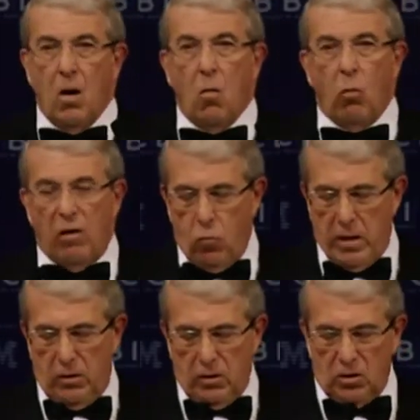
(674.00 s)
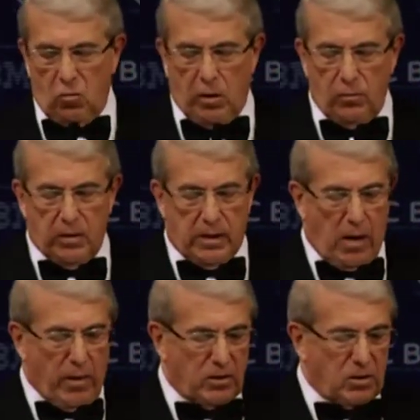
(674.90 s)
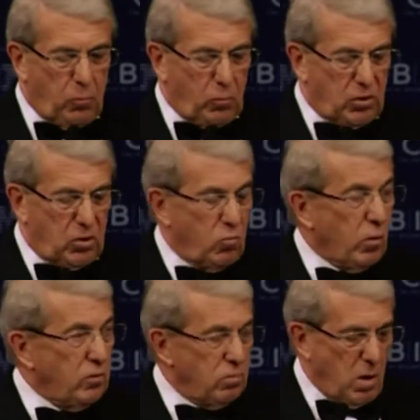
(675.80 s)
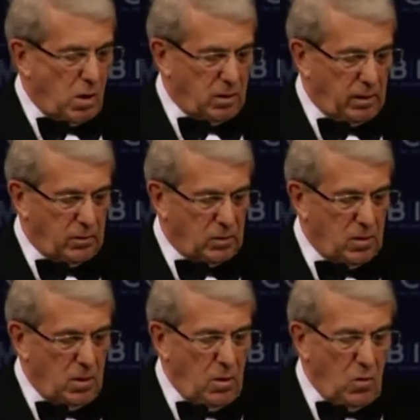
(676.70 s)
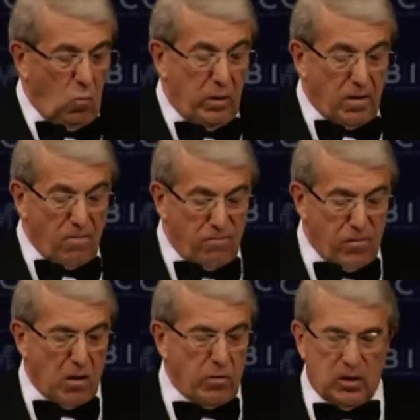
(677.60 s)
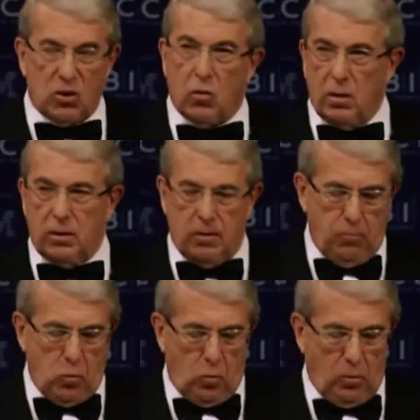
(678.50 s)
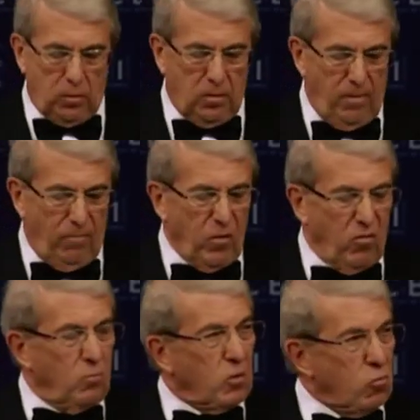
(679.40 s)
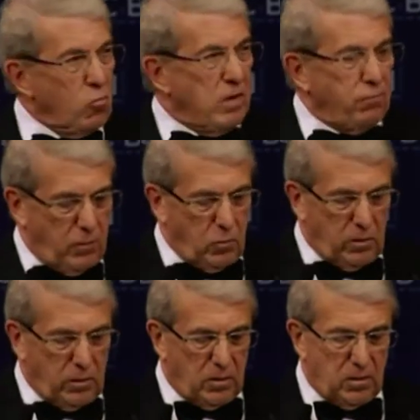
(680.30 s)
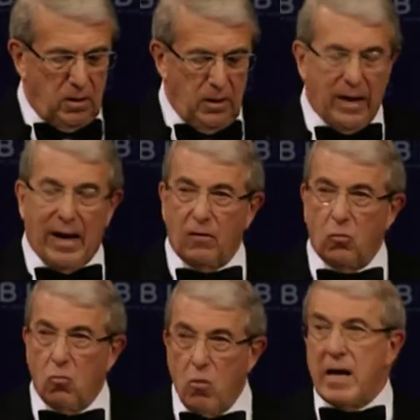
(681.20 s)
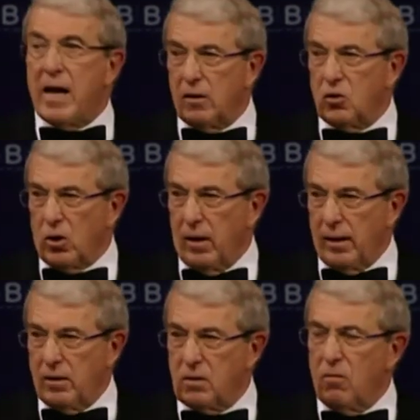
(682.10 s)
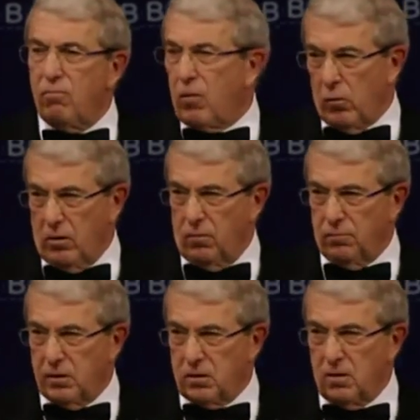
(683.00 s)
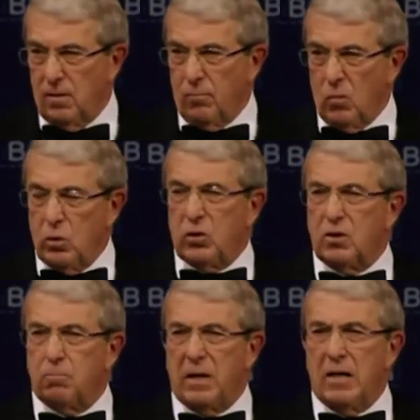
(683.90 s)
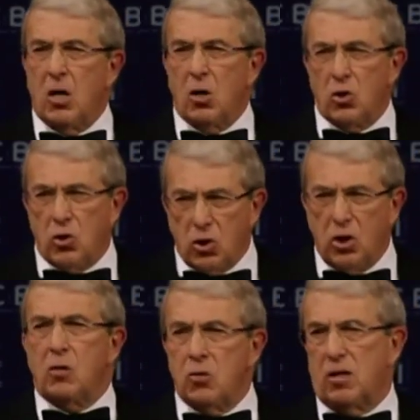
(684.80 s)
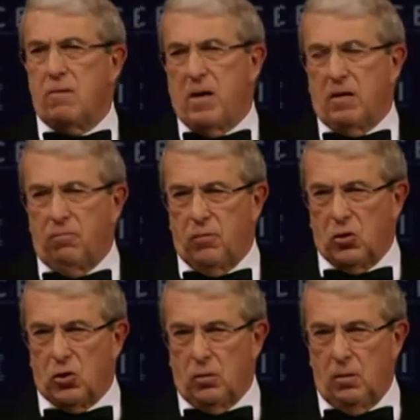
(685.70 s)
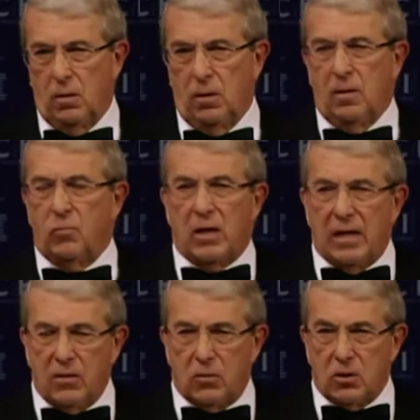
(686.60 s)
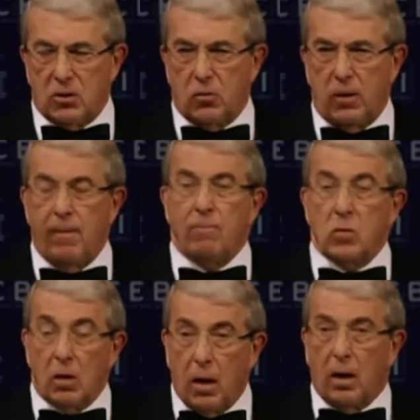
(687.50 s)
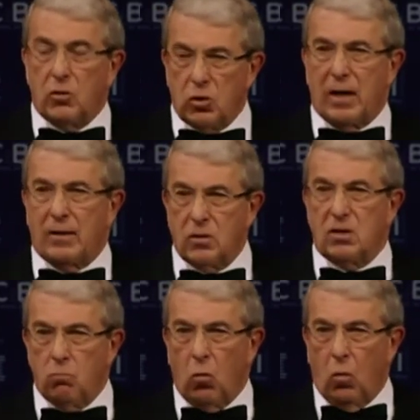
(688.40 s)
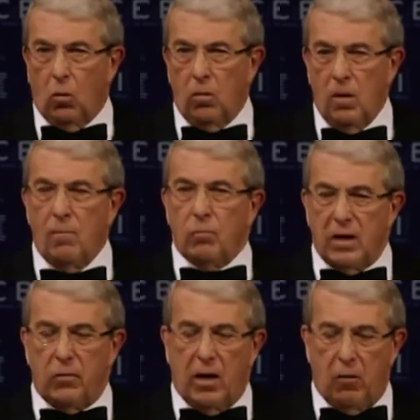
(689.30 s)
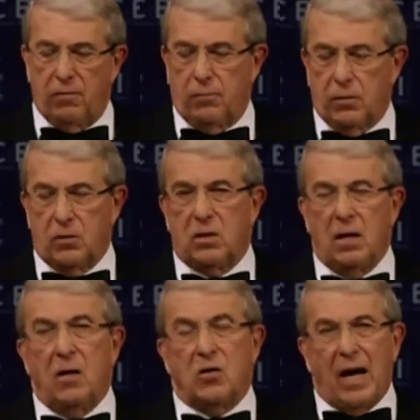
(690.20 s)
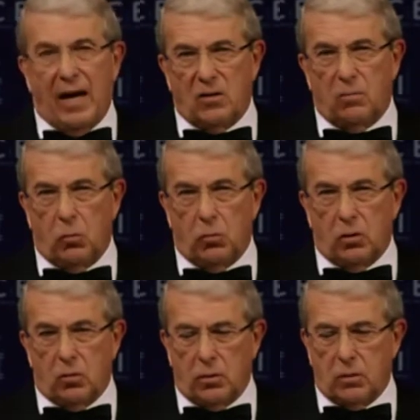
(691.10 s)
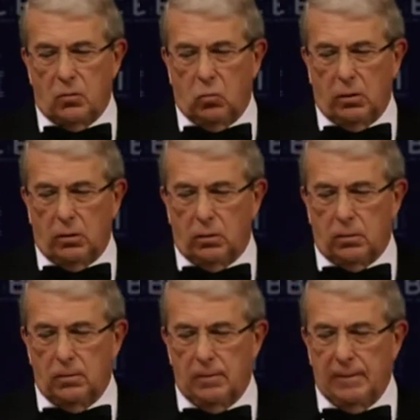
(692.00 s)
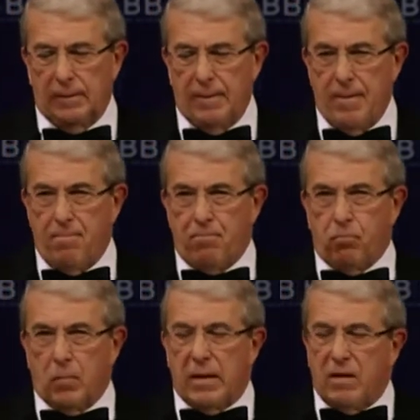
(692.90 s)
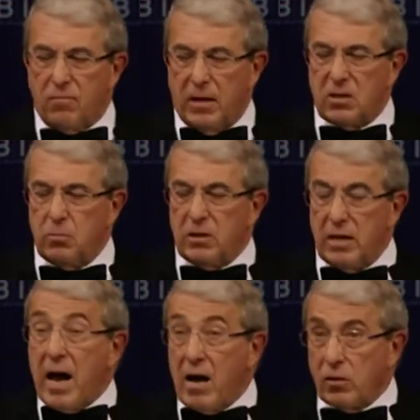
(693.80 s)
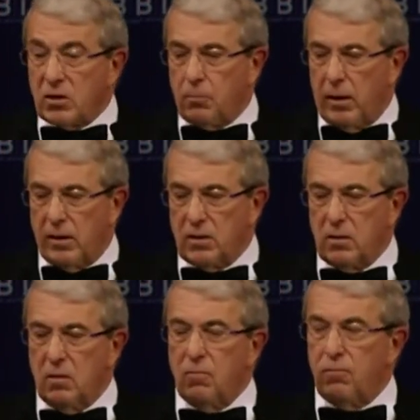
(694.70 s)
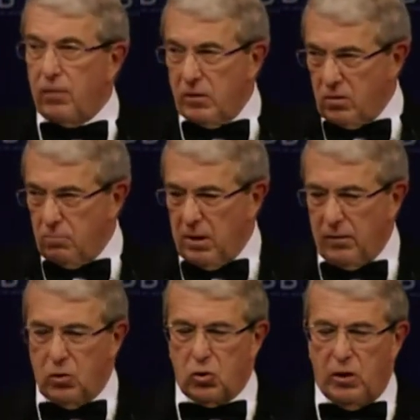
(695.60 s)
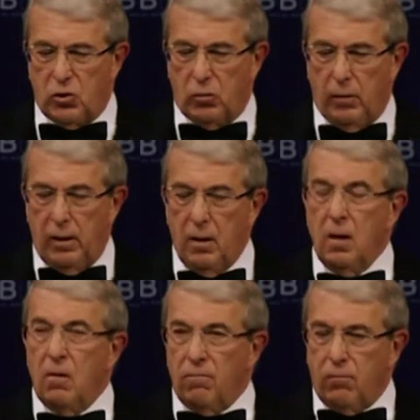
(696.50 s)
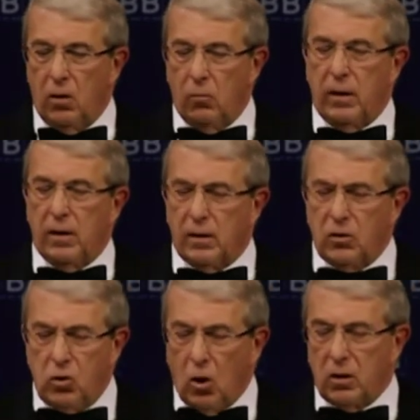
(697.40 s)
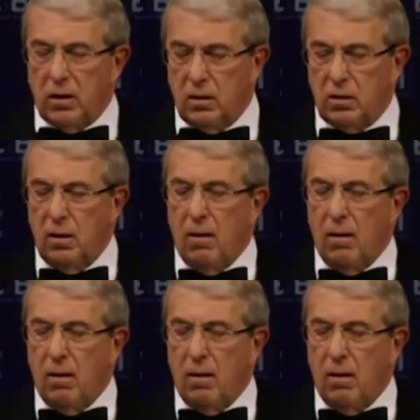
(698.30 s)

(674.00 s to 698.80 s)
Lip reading: We've witnessed growth in our exports to growth markets with very strong support from a refocused and re-energized Foreign Office, which has been hugely beneficial to industry, large and small, in their efforts to export across the world. Investment in aerospace, funded by the Treasury, following a dogged